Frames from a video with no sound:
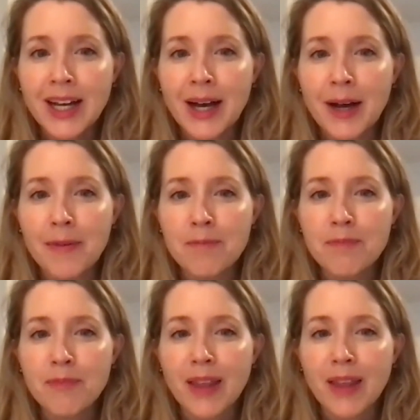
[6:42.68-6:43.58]
Um,
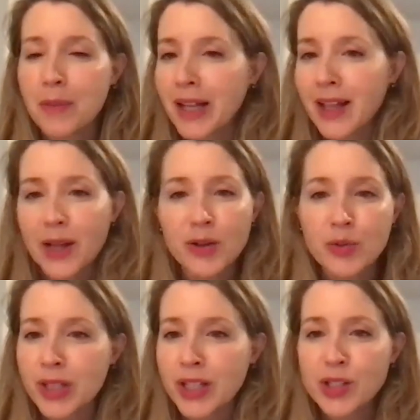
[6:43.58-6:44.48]
the
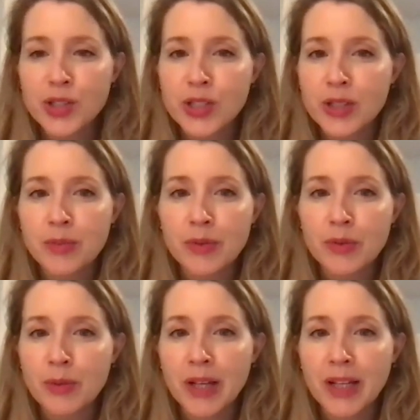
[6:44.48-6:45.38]
bilateral relationship
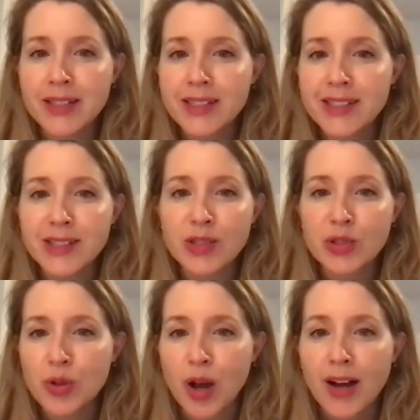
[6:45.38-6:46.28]
remains
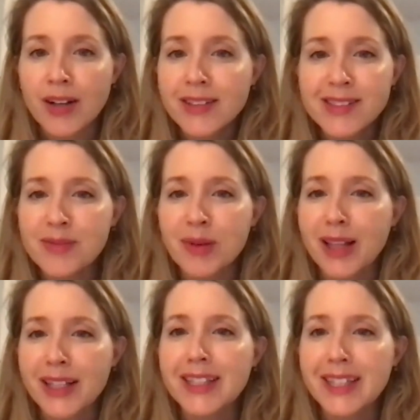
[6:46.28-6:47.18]
strong
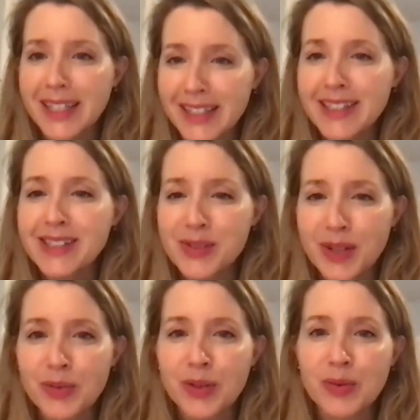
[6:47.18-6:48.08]
symbolically at least
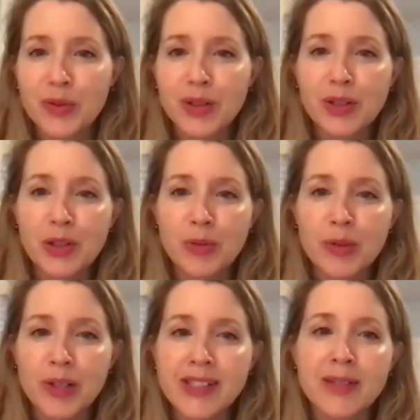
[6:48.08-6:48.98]
right with with cuban
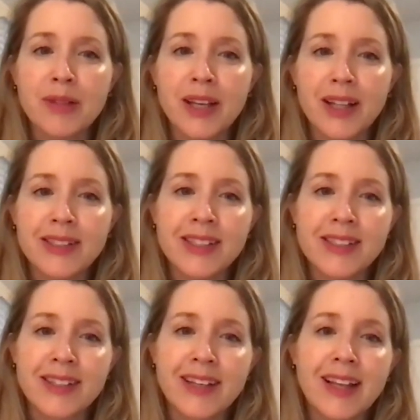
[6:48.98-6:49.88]
president miguel
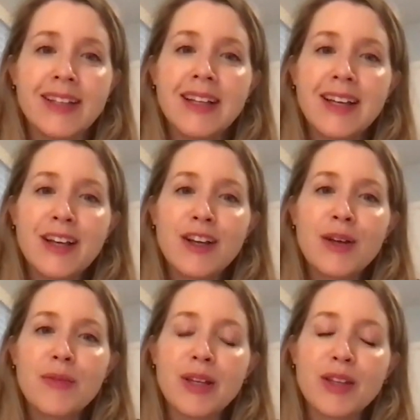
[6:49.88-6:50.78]
diaz-canel
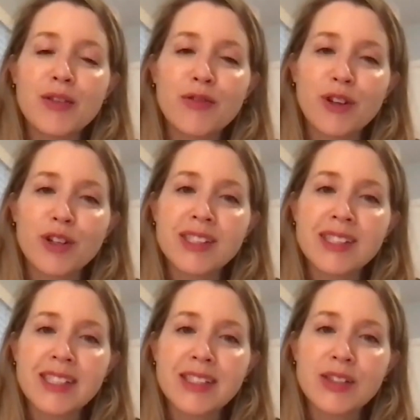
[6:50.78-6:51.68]
being the
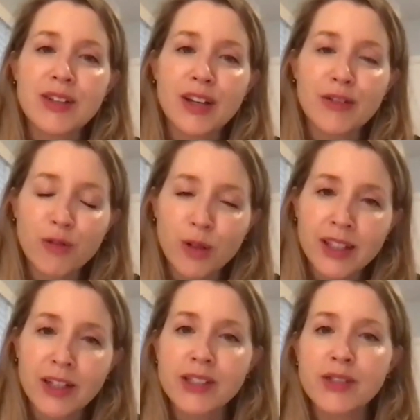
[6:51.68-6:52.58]
first uh,
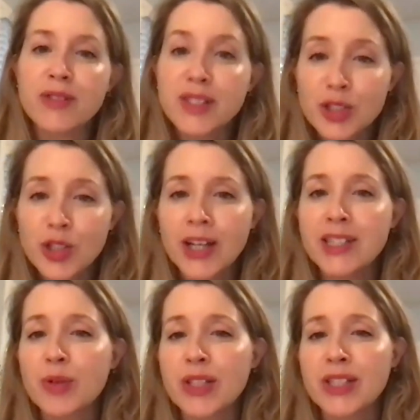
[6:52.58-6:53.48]
foreign leader to visit
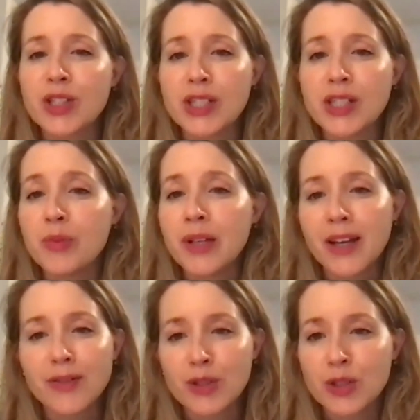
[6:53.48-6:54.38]
chinese president xi
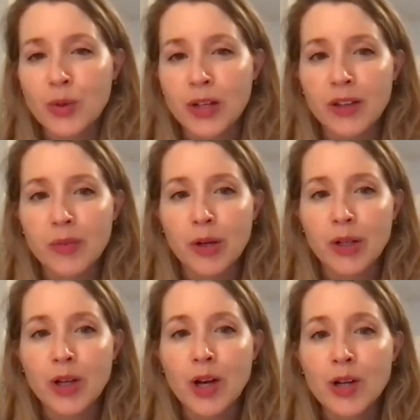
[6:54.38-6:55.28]
jinping after the 20th
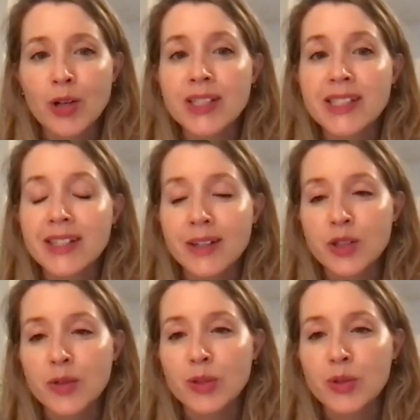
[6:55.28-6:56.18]
party congress in
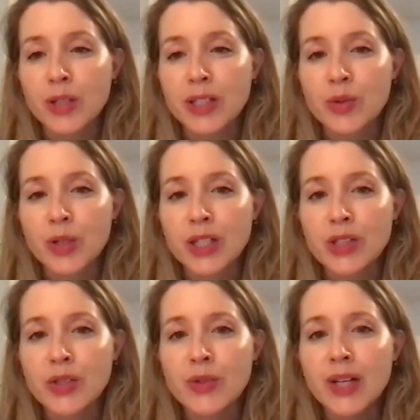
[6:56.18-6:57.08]
october
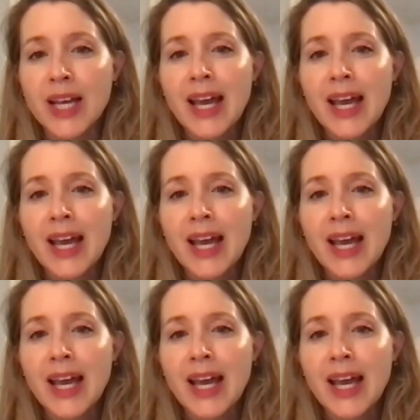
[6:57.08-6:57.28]
2022